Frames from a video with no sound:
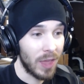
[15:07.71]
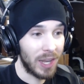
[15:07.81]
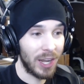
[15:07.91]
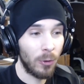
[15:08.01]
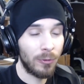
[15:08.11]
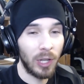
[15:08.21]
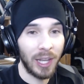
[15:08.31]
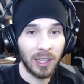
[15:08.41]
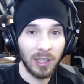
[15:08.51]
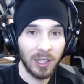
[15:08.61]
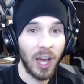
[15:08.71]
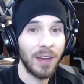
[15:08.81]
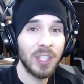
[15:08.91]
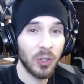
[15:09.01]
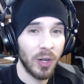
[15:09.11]
And I know for, like,
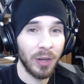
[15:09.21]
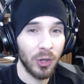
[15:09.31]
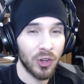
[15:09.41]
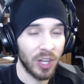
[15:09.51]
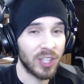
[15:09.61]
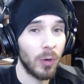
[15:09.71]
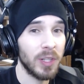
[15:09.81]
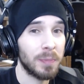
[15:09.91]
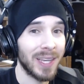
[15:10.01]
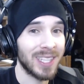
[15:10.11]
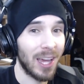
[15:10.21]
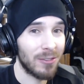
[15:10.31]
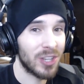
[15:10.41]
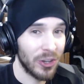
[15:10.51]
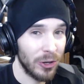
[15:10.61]
live streaming, you should, it's always best to
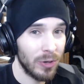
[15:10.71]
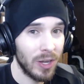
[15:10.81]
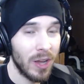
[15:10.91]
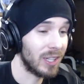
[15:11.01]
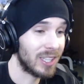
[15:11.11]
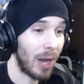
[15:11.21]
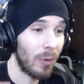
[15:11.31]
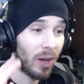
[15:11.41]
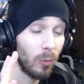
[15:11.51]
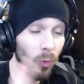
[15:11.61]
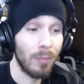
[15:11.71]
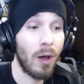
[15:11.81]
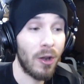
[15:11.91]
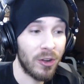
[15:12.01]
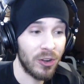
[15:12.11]
have two. Because that way, on one
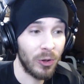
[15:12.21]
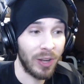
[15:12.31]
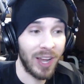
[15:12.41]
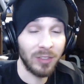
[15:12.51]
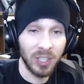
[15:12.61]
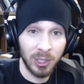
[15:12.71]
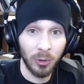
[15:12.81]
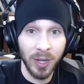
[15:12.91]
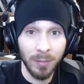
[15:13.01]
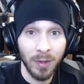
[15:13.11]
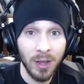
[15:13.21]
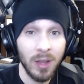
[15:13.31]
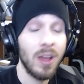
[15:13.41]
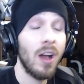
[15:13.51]
monitor, you can have the stream.